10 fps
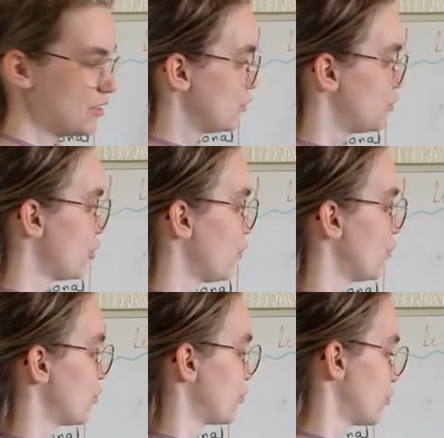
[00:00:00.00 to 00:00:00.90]
you
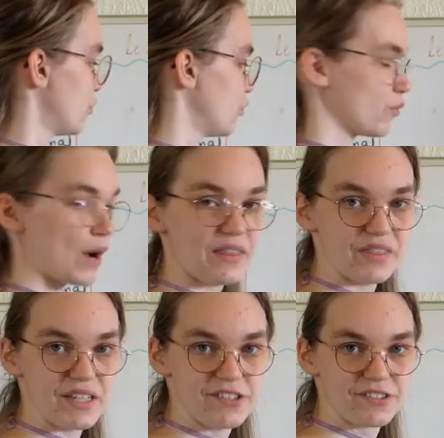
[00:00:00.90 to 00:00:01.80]
don't write
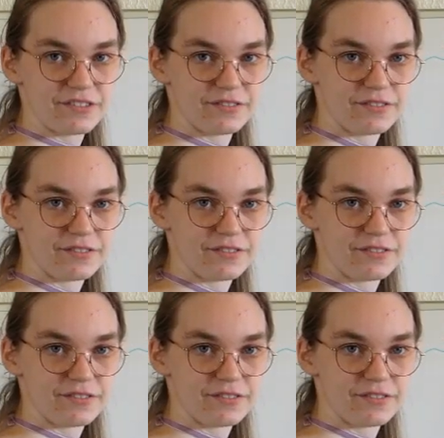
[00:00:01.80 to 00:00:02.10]
these.